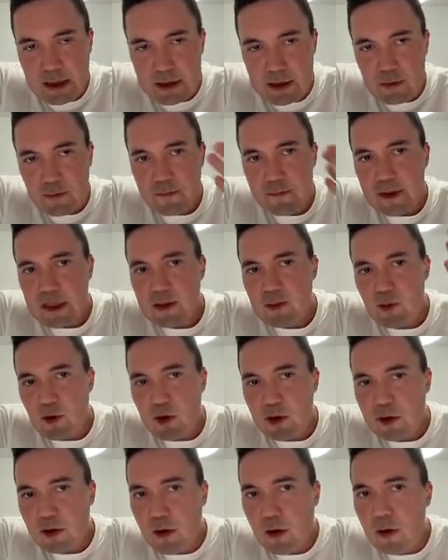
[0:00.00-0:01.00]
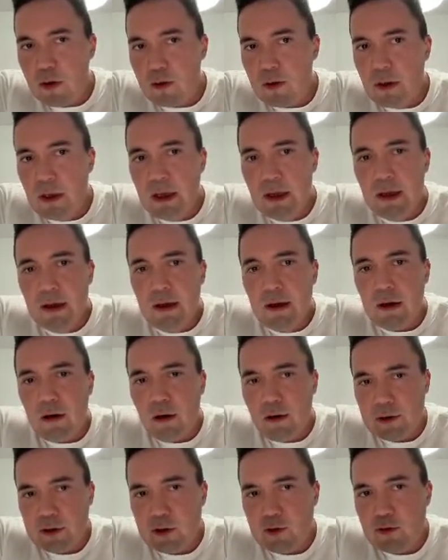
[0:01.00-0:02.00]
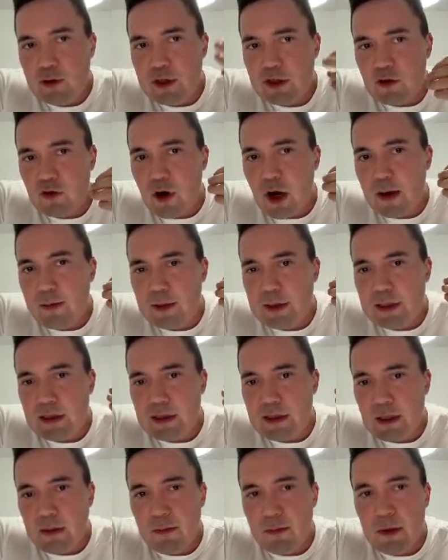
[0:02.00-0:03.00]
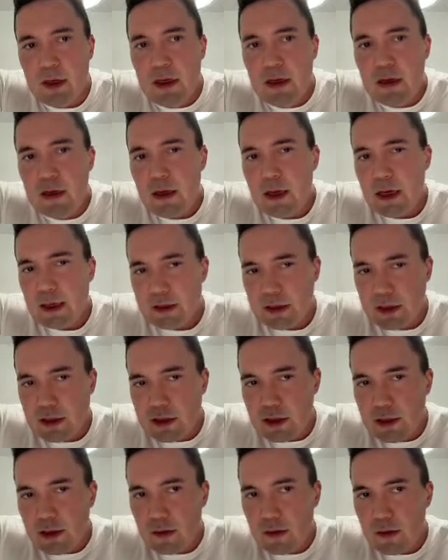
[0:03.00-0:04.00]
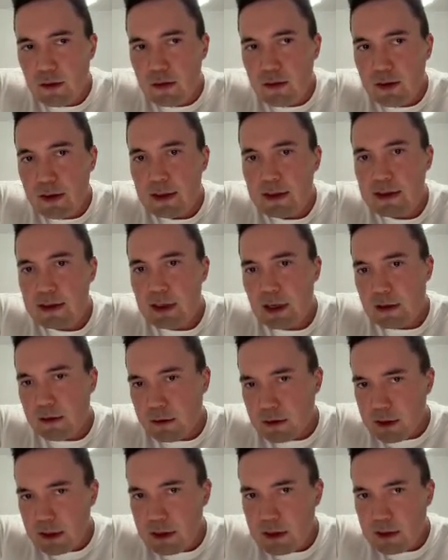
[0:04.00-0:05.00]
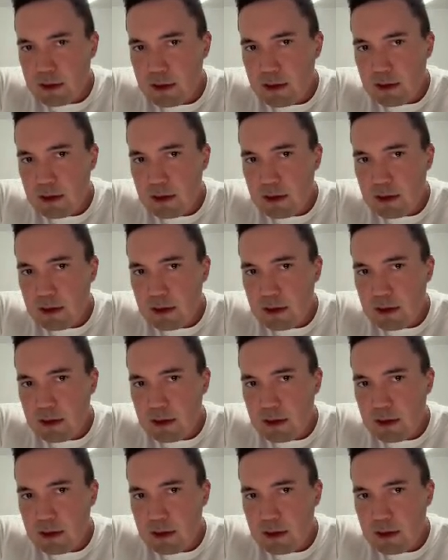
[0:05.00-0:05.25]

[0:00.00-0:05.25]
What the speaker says: So FIX protocol also describes some additional statuses,